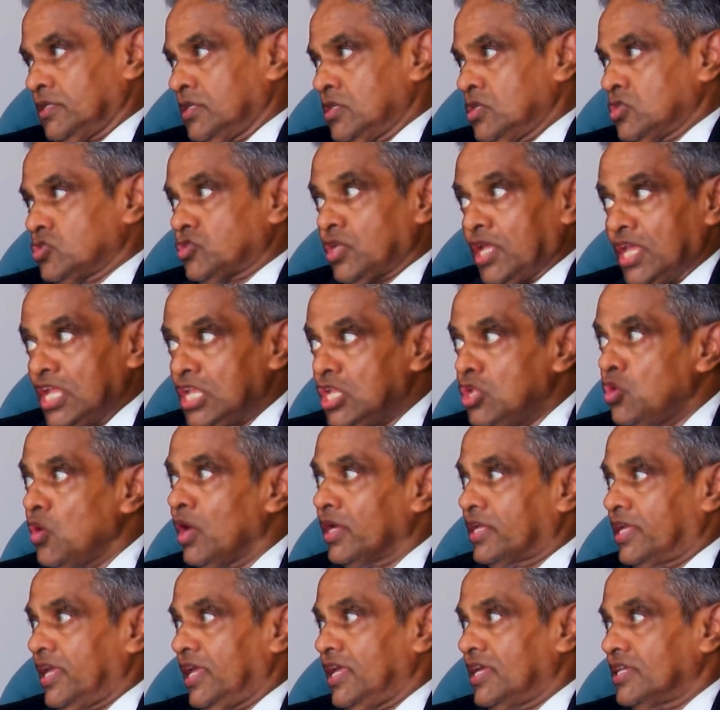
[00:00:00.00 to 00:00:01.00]
So in your
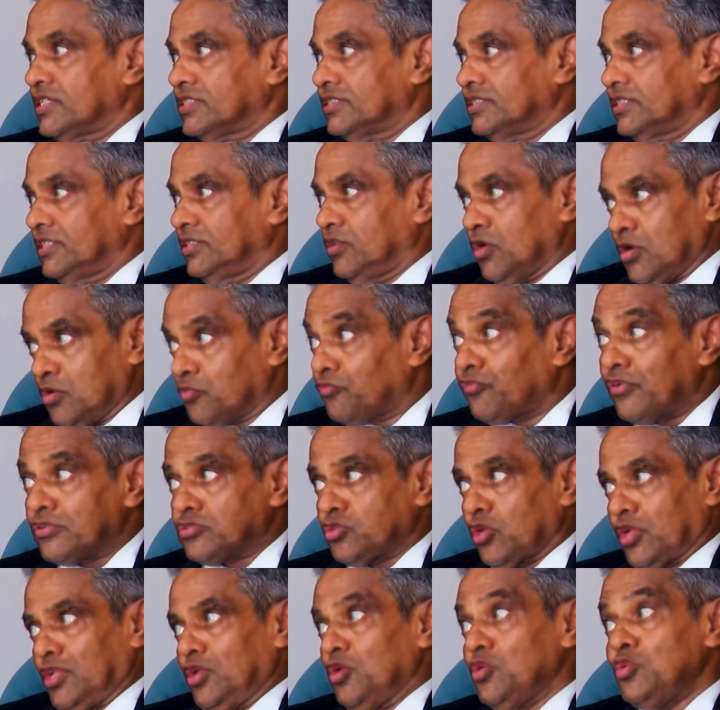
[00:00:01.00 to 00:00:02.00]
case, in
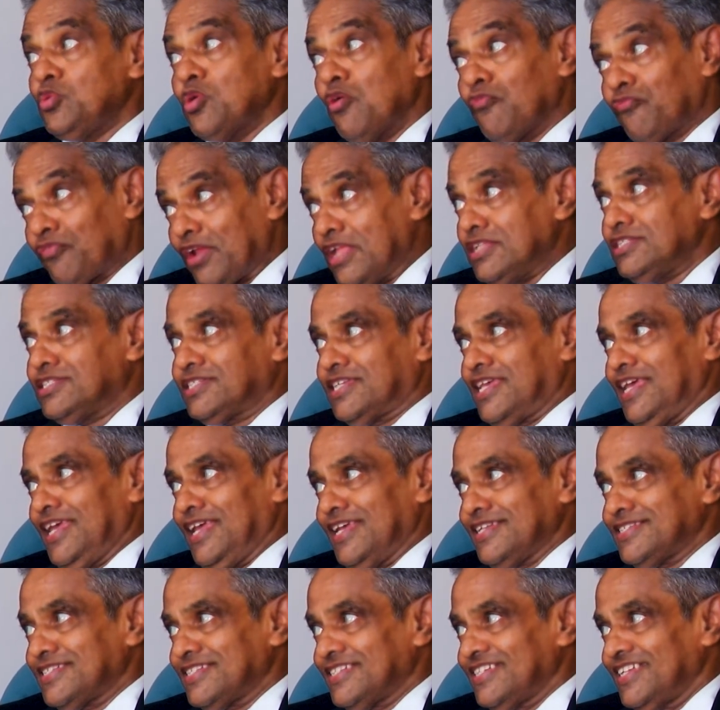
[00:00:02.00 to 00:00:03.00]
your friend's
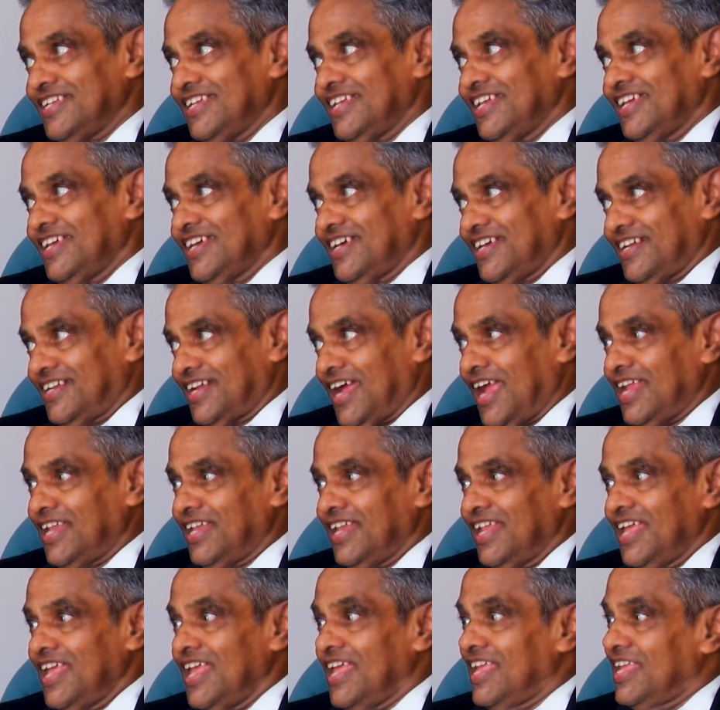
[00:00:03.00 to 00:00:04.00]
case, right?
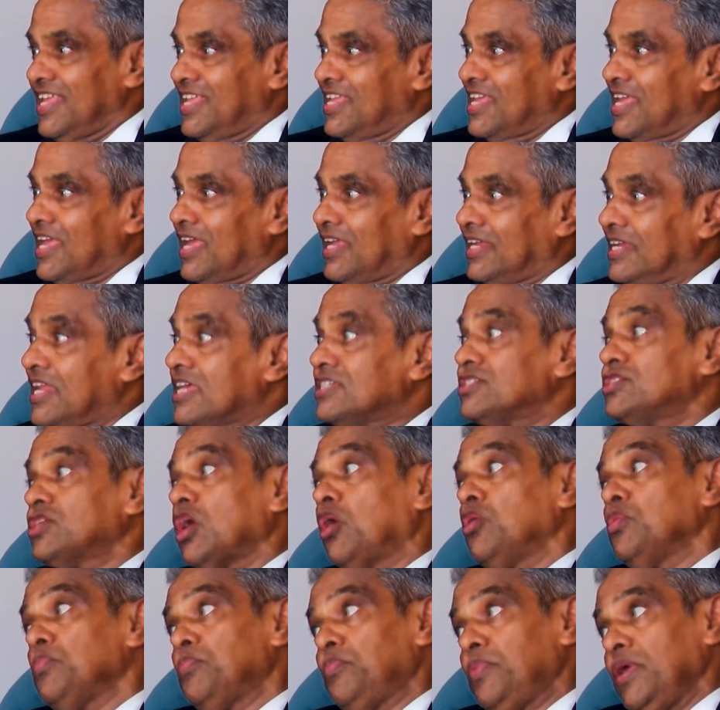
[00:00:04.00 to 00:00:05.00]
Here it doesn't
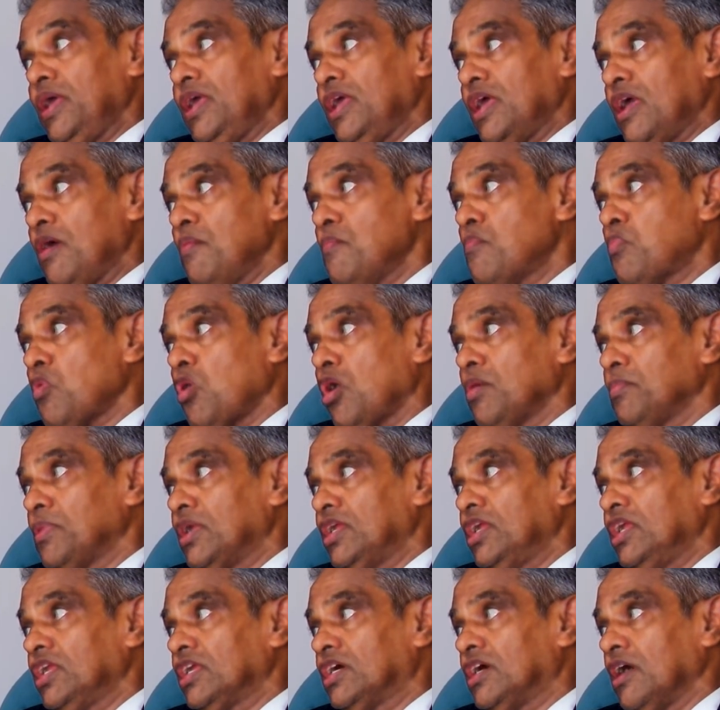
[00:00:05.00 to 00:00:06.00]
have to pay employment
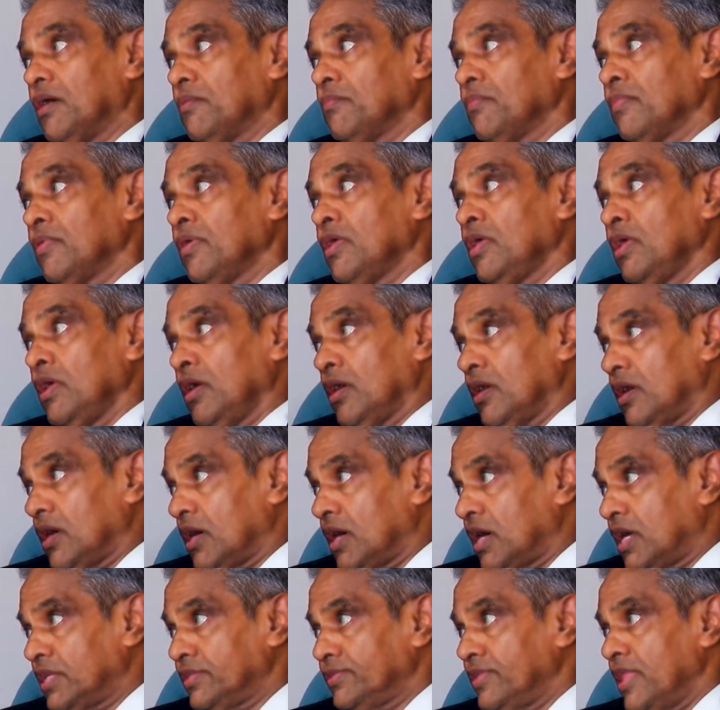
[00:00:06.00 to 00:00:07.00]
income
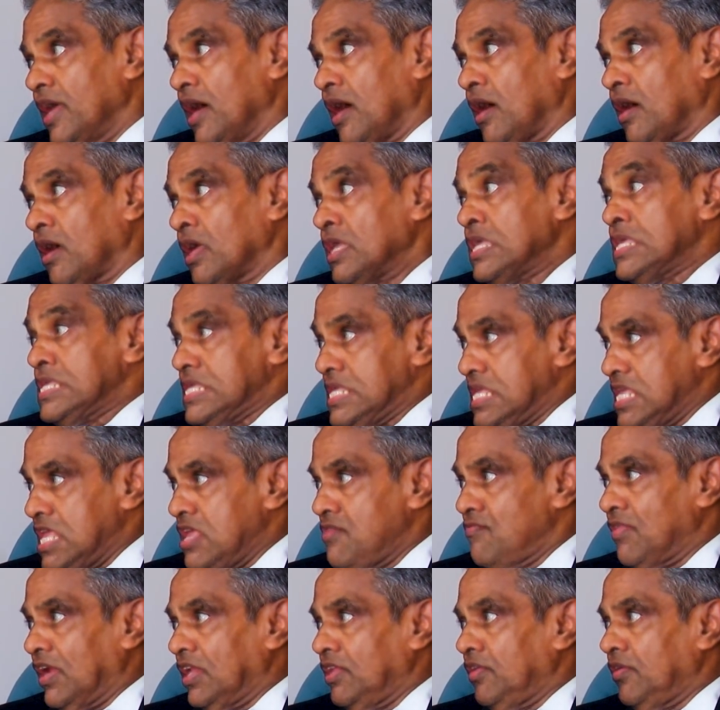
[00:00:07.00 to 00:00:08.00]
earned there.
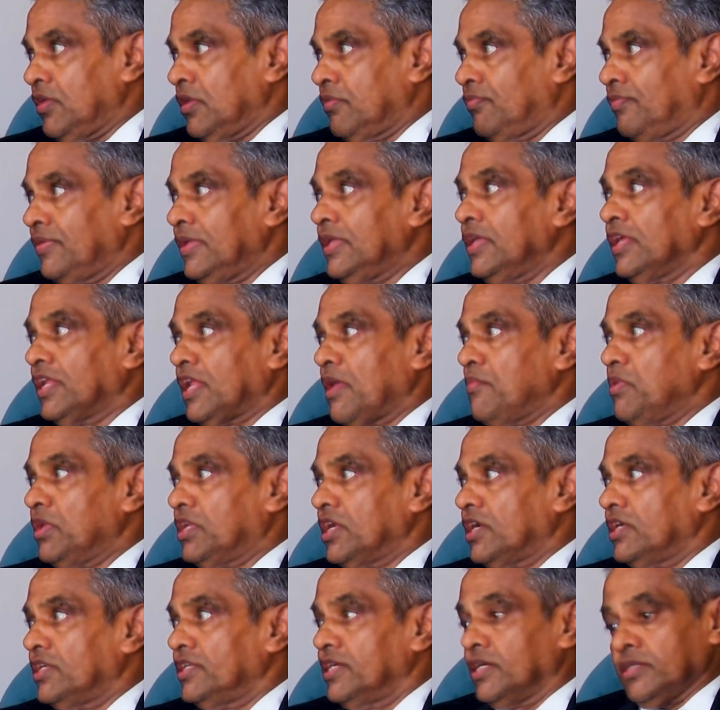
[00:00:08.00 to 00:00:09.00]
Even if he
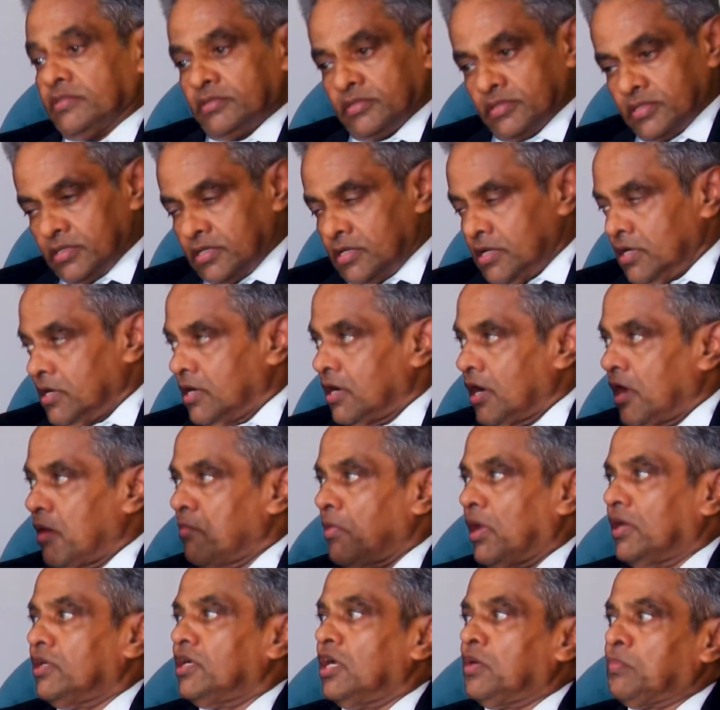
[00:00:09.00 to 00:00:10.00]
remitted here, I'm
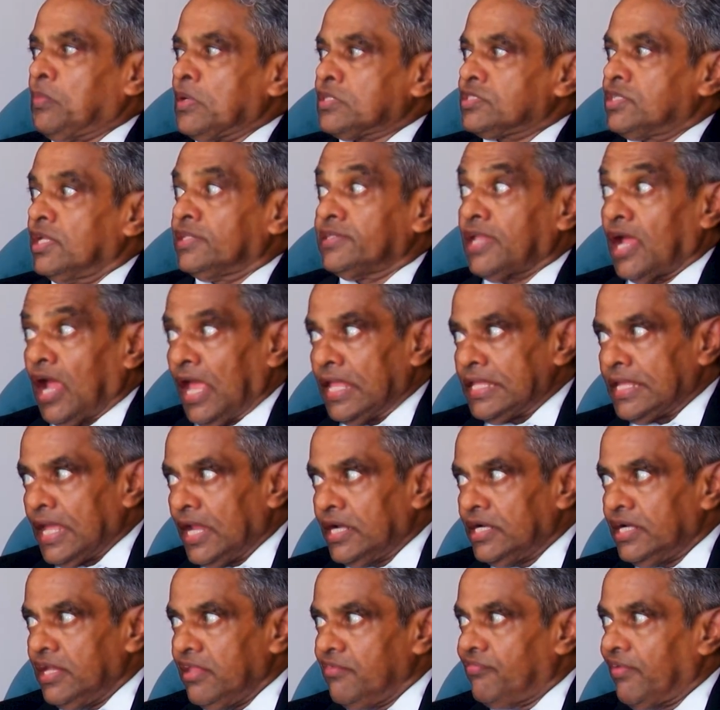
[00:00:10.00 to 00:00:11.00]
100% that I
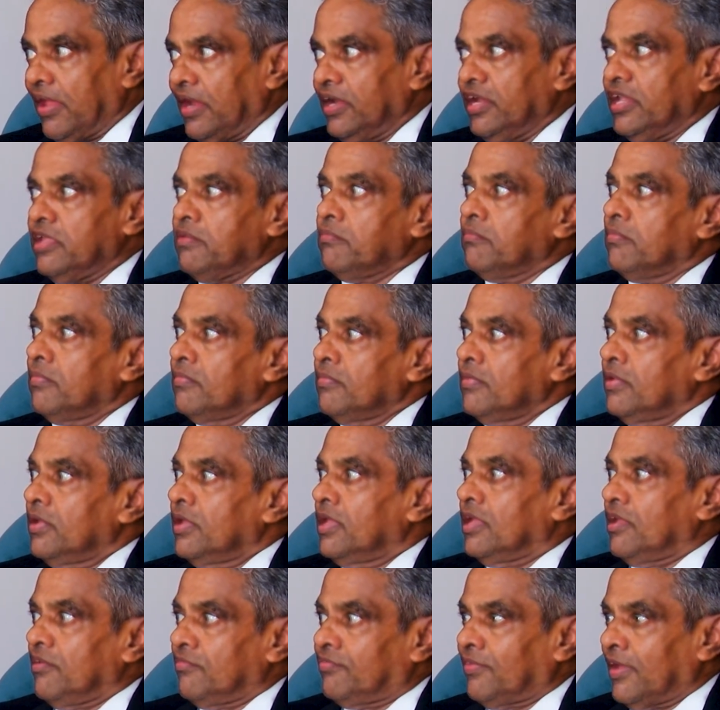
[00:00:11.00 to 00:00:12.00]
can defend him
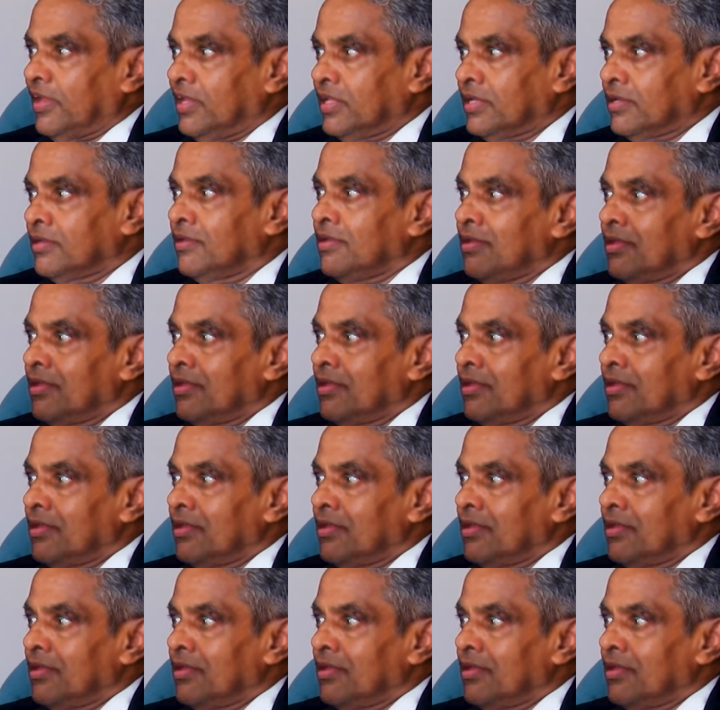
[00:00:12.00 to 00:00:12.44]
if any